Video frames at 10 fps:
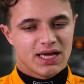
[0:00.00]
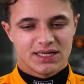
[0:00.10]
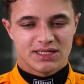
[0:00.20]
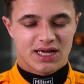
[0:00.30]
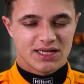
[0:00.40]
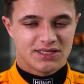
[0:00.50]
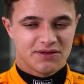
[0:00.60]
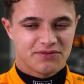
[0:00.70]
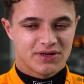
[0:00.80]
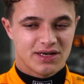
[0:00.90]
Yeah, a
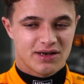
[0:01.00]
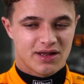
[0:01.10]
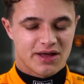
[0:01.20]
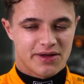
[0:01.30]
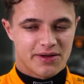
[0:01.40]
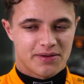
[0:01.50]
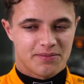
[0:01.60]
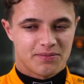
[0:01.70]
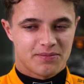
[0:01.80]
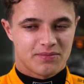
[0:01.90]
different,
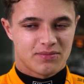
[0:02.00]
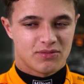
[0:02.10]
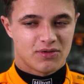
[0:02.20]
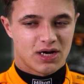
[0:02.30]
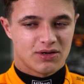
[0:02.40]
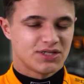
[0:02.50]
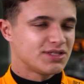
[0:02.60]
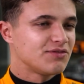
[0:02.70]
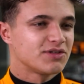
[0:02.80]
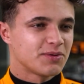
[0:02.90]
I should
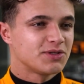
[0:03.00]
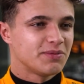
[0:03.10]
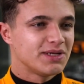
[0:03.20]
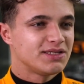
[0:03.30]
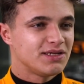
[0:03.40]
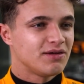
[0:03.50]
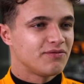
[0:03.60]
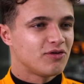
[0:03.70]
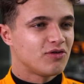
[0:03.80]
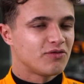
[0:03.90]
say, responsibility
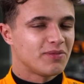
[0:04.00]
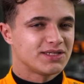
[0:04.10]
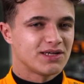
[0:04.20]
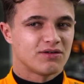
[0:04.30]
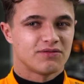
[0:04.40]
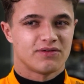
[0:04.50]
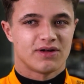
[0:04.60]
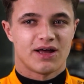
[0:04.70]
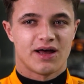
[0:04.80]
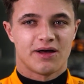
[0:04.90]
for myself.
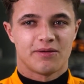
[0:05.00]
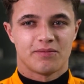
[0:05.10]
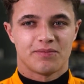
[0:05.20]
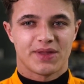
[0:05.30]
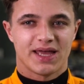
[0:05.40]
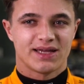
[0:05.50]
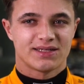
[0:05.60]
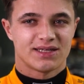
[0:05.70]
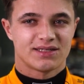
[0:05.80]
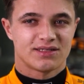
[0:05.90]
I
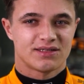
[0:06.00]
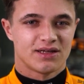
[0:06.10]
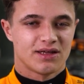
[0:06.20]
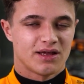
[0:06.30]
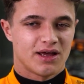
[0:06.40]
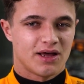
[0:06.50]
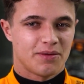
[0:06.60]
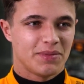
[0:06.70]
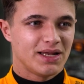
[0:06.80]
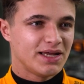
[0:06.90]
guess there's
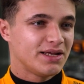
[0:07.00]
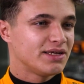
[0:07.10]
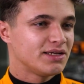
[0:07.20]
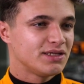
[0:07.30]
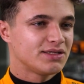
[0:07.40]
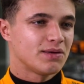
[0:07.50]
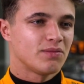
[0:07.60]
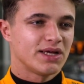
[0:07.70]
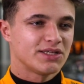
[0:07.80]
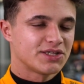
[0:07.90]
me leading in some
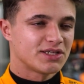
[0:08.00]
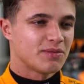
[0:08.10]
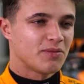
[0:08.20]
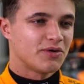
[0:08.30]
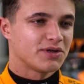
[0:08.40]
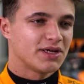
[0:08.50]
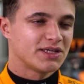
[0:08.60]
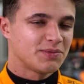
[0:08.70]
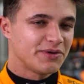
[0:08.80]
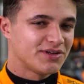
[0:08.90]
ways because I'm the more
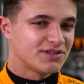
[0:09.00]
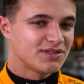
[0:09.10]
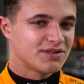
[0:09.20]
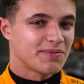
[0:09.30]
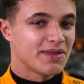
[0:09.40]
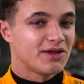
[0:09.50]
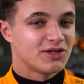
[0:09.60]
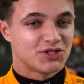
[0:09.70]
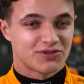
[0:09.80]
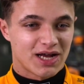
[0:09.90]
experienced
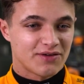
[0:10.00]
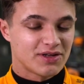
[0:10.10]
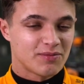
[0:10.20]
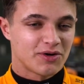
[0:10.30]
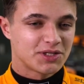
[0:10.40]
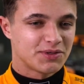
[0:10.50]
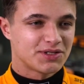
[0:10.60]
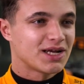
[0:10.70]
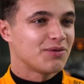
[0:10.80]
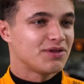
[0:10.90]
driver, the more
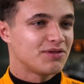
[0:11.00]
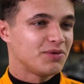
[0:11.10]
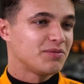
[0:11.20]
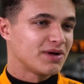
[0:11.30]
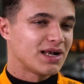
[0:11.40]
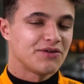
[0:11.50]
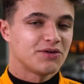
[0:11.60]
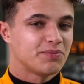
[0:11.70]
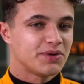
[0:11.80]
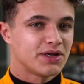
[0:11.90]
experienced guy with McLaren,
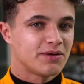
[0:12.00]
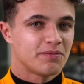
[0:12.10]
but